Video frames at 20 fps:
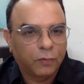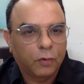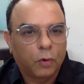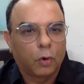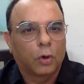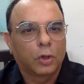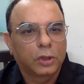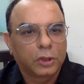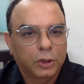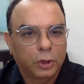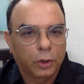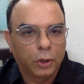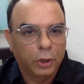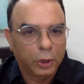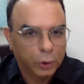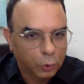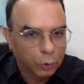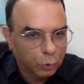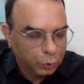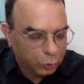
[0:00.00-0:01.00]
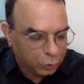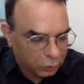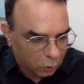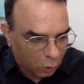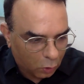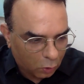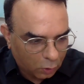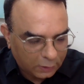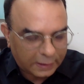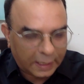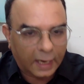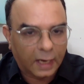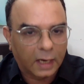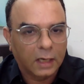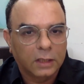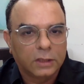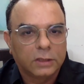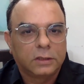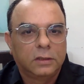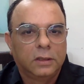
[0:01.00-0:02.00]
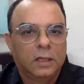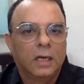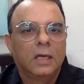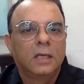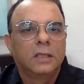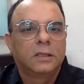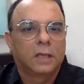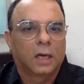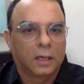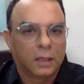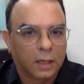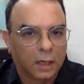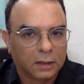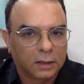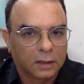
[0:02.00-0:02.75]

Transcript: course, your new song titled Din Shagna